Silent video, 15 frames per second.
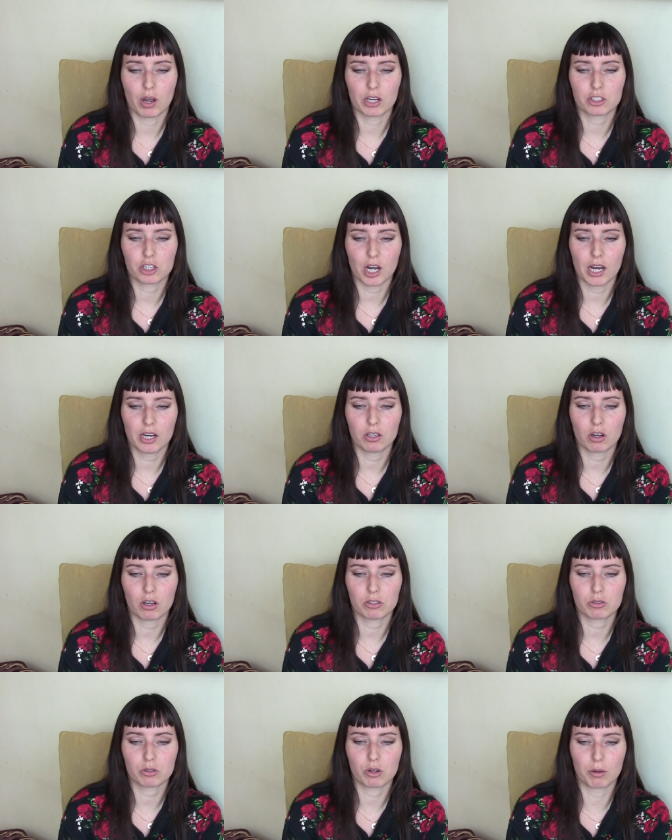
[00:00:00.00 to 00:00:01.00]
I try
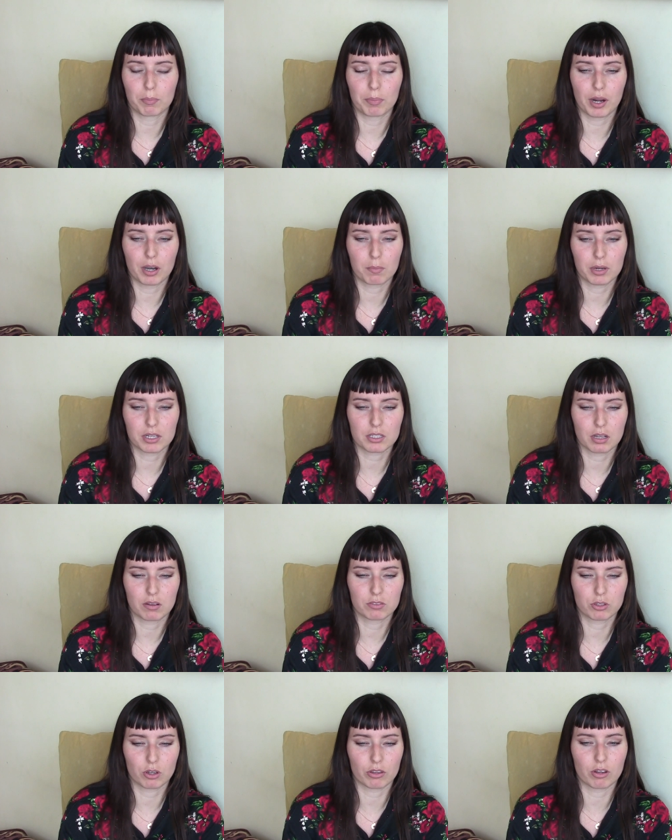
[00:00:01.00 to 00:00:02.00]
not to compare
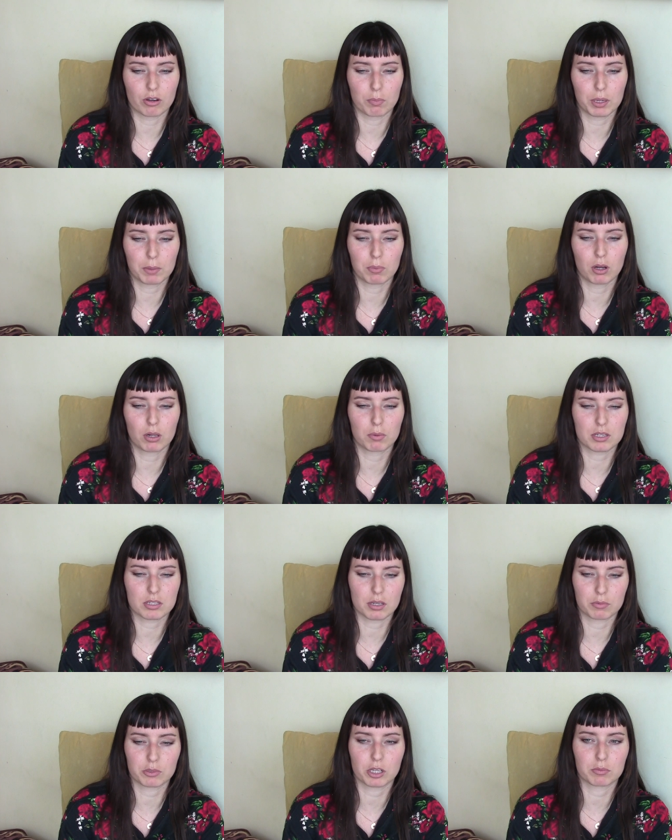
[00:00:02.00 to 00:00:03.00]
myself to other people, but
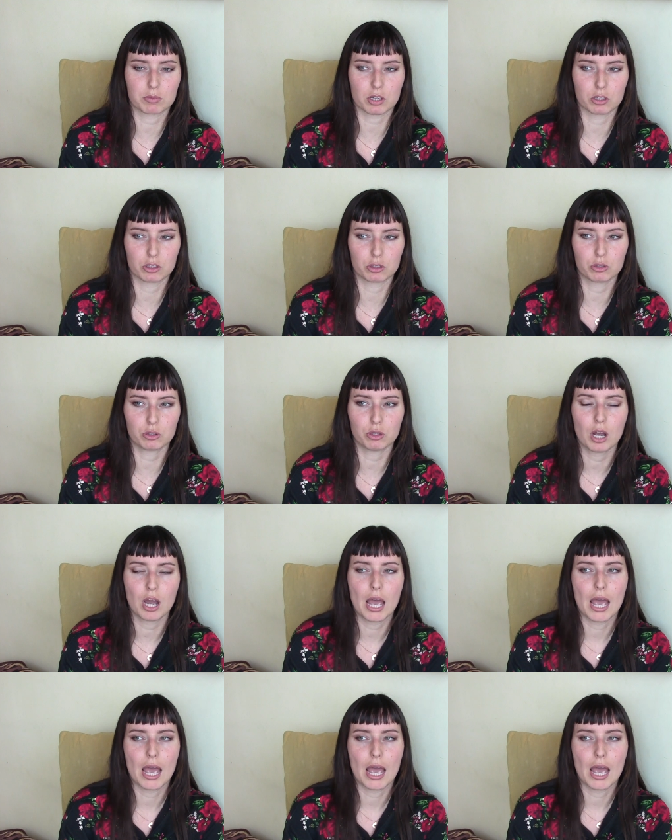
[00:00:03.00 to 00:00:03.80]
sometimes I do,